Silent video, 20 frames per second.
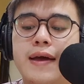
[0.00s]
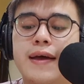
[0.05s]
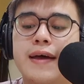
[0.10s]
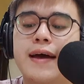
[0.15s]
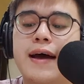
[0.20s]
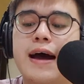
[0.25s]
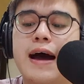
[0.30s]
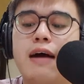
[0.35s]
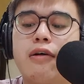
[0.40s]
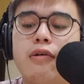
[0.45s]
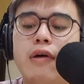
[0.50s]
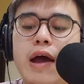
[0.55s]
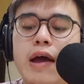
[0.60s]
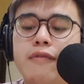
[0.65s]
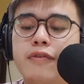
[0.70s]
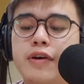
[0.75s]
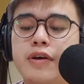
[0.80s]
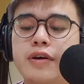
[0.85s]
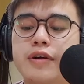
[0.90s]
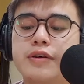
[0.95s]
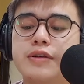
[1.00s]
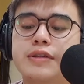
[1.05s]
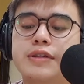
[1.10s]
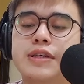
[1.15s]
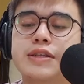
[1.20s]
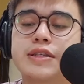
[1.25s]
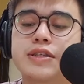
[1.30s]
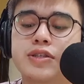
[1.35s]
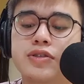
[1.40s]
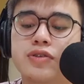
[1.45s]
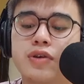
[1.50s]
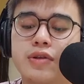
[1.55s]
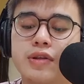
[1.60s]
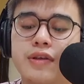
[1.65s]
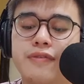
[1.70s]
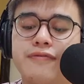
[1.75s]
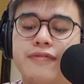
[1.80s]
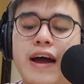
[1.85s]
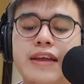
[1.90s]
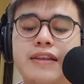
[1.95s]
However, this is not the
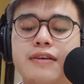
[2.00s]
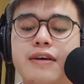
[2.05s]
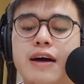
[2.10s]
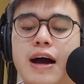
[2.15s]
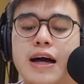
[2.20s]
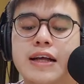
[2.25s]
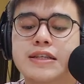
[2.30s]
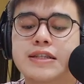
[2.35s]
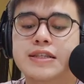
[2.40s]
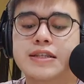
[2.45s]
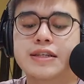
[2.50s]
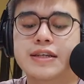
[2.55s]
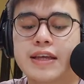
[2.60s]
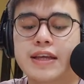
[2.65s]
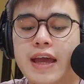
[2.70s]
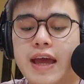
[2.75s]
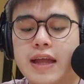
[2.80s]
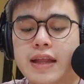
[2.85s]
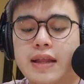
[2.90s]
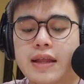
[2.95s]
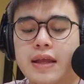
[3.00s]
final answer yet,